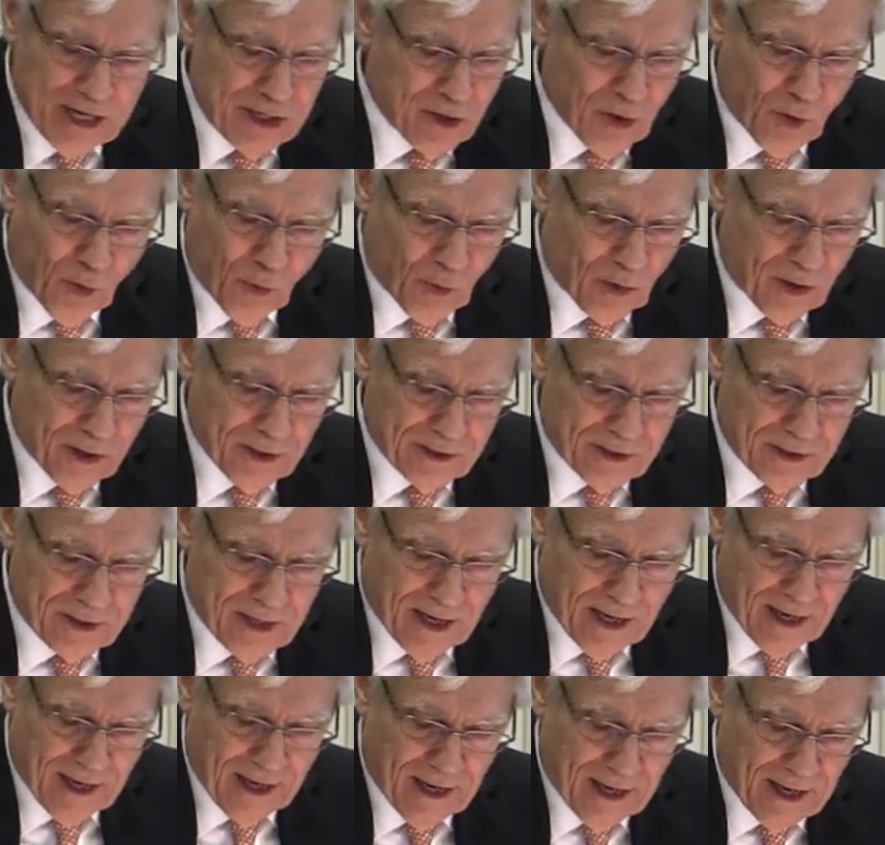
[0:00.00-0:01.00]
Torrey's
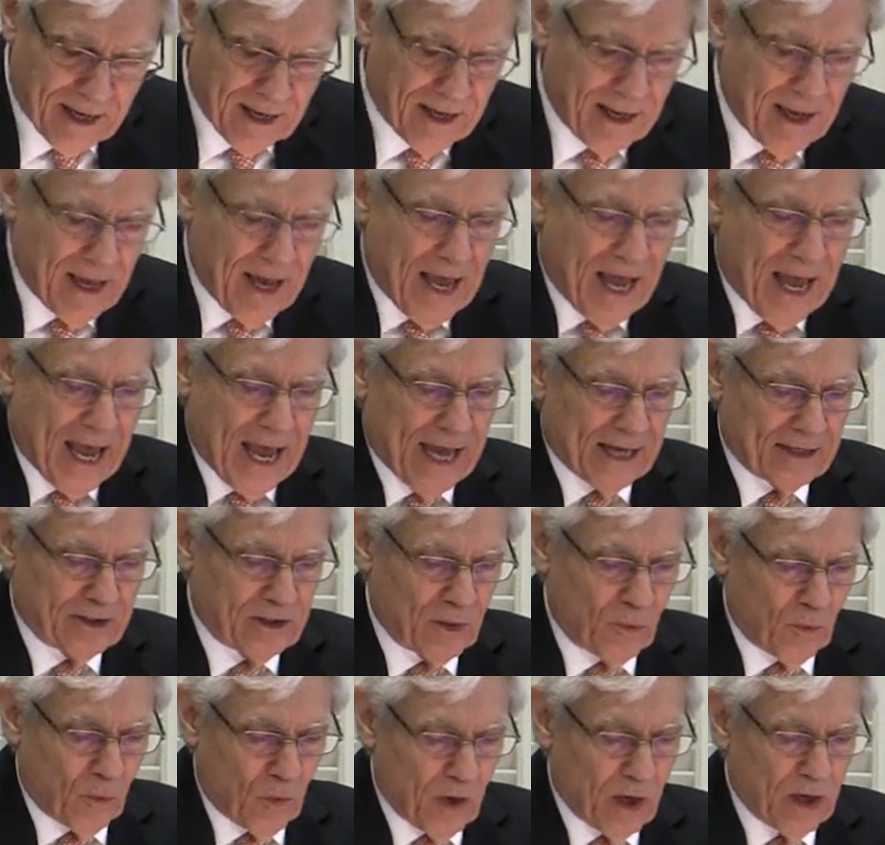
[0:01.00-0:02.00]
day, as
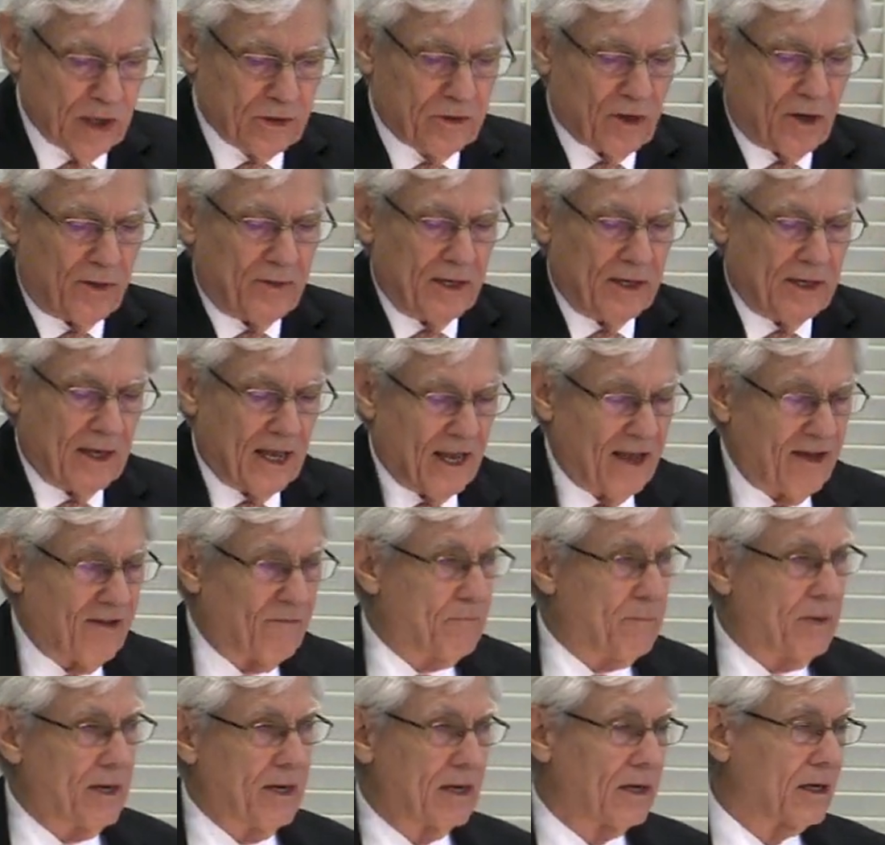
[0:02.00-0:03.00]
it was on the day
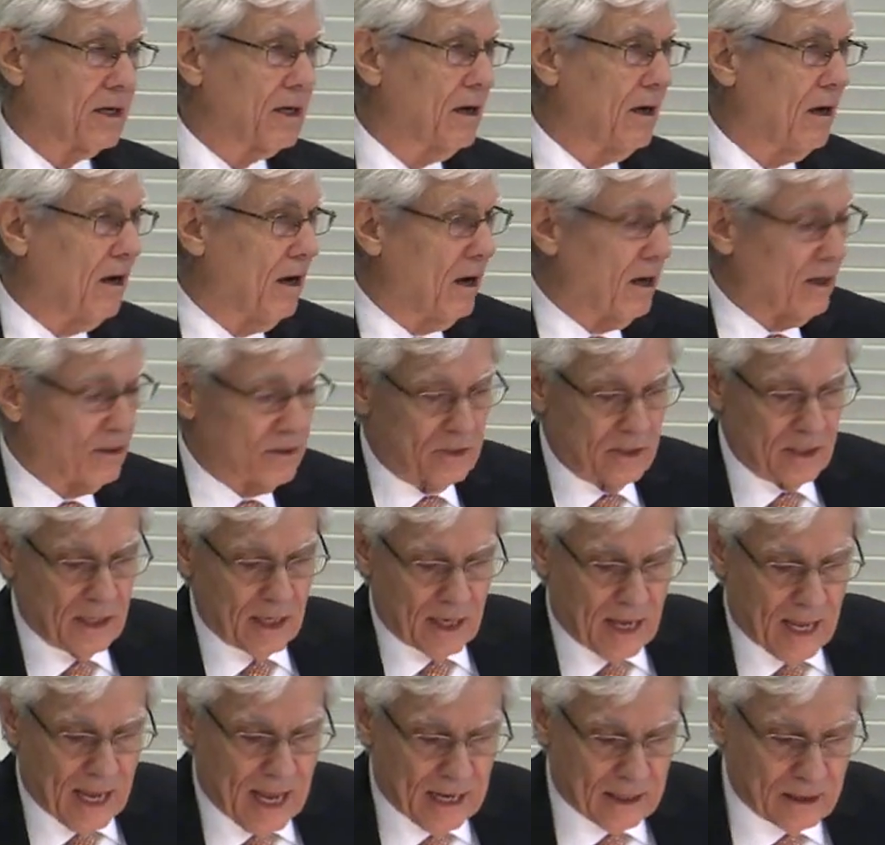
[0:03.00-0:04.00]
of Pentecost
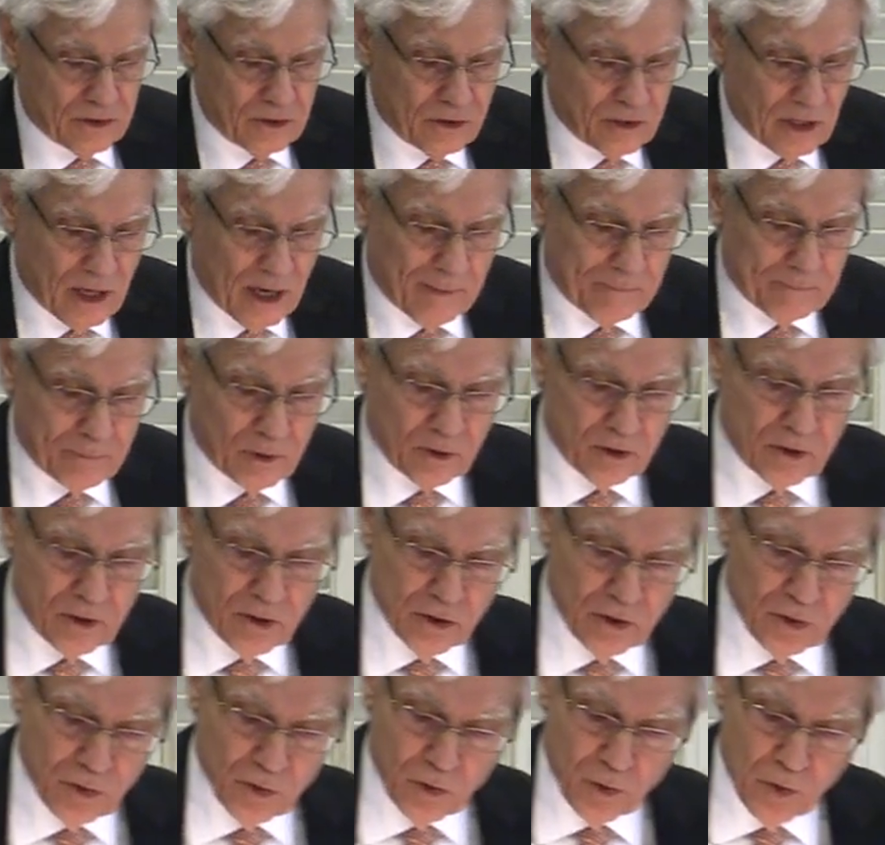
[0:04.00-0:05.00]
in Acts chapter
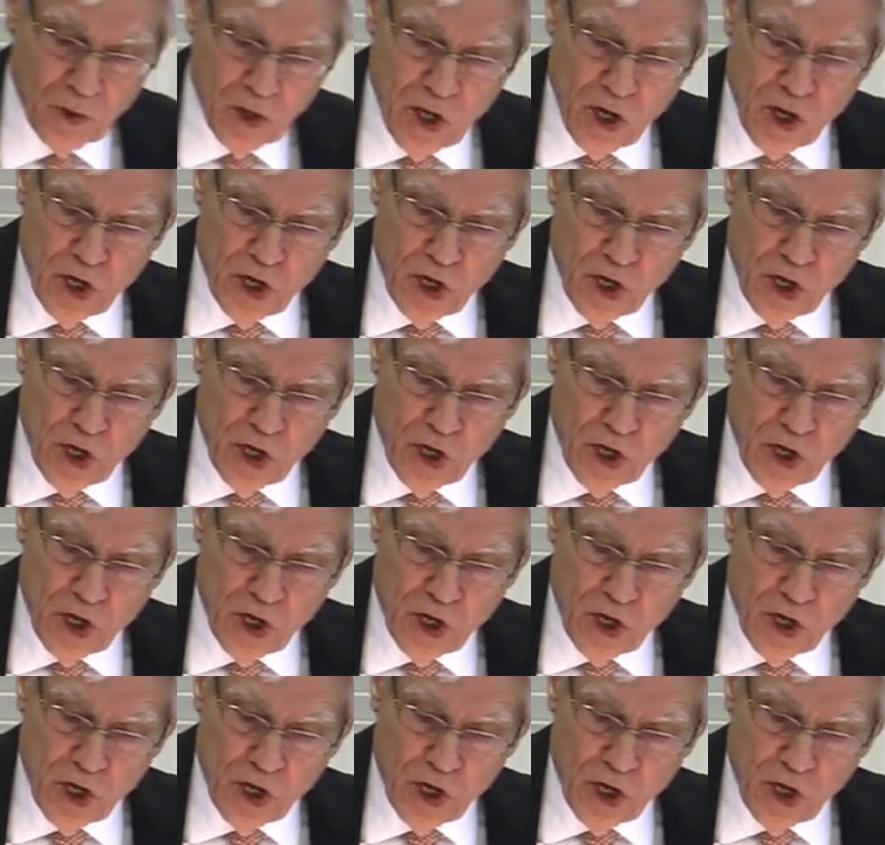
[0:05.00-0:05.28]
2,